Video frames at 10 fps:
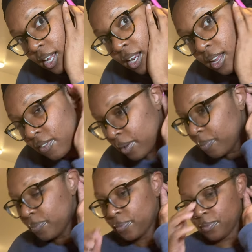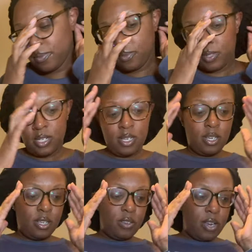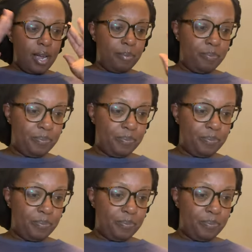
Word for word: I love it. So yeah,